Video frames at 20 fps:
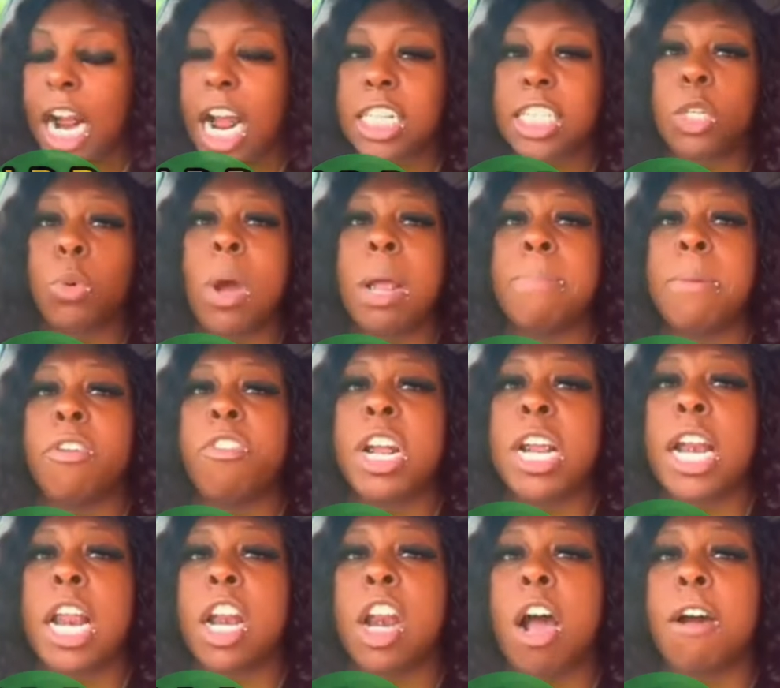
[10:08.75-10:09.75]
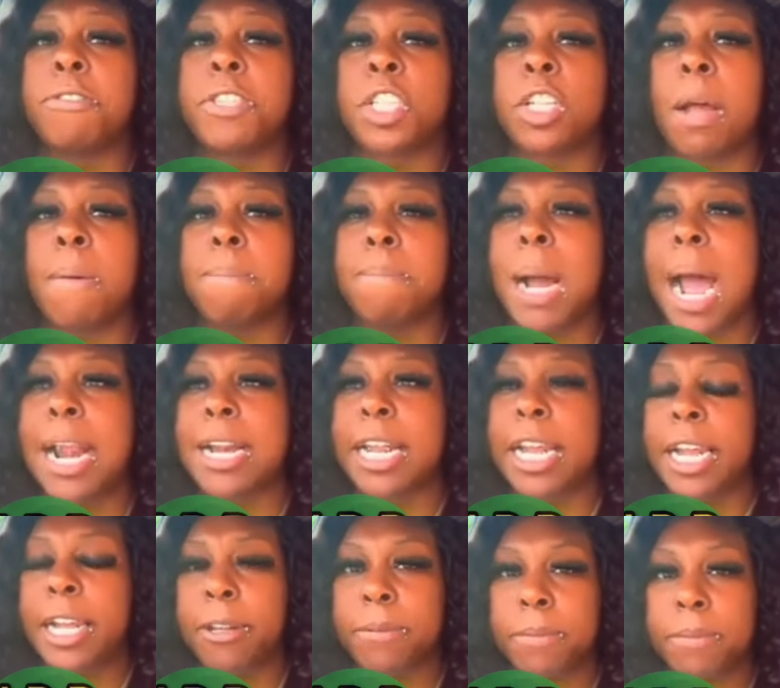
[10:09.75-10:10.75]
Right? So when I really love
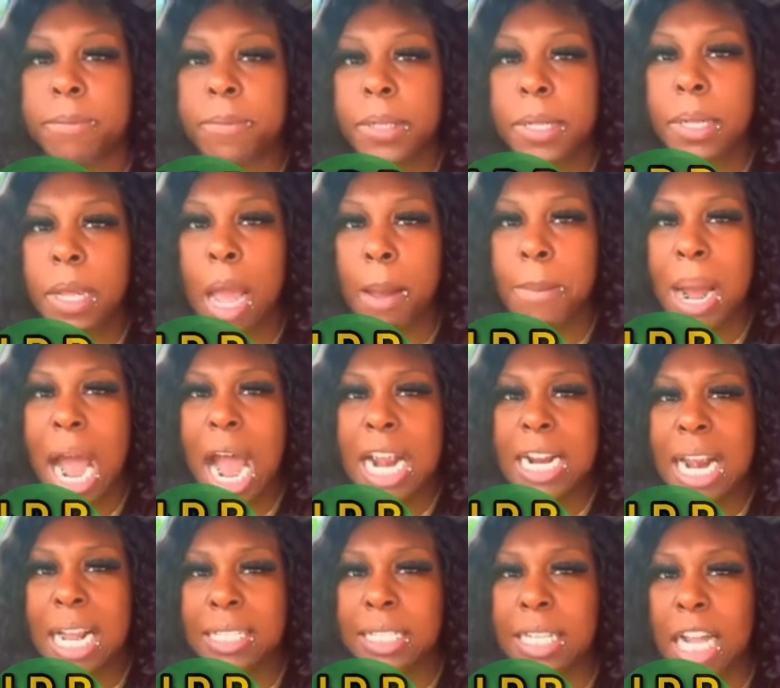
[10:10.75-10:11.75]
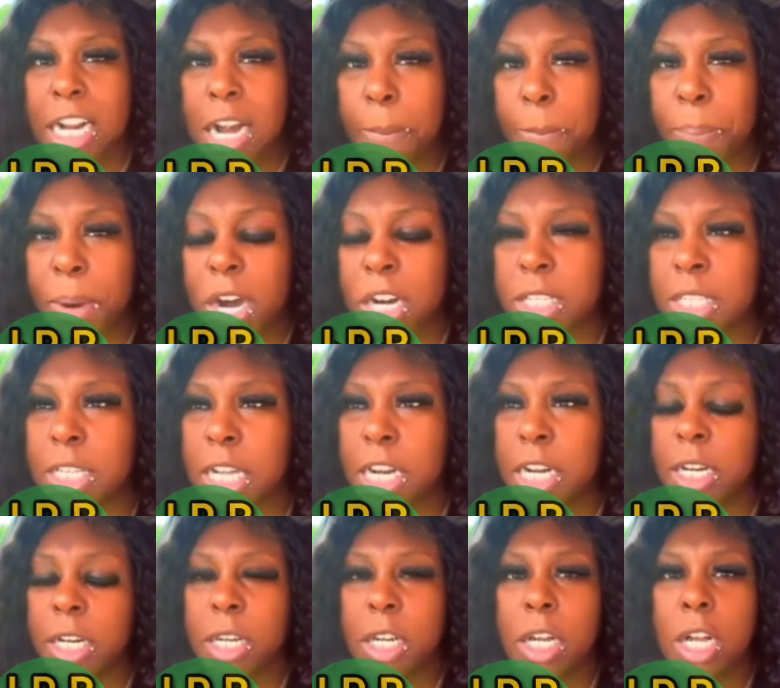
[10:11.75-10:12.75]
somebody, I'm an understand a
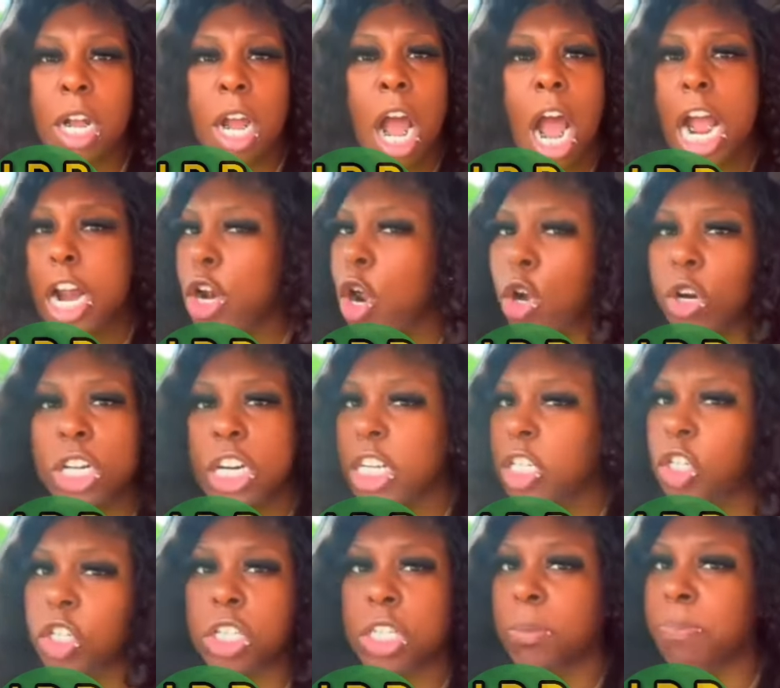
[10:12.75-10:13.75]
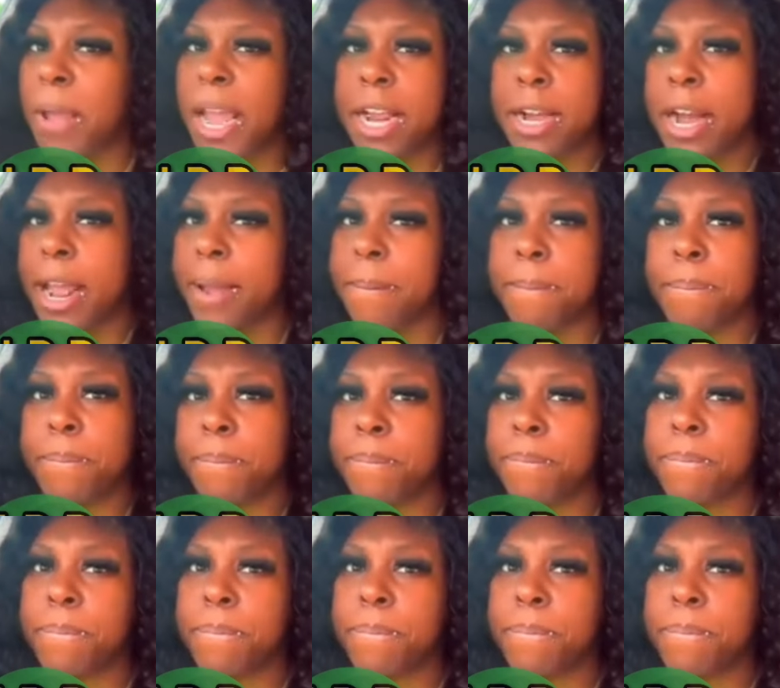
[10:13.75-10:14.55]
person, I don't disrespect them.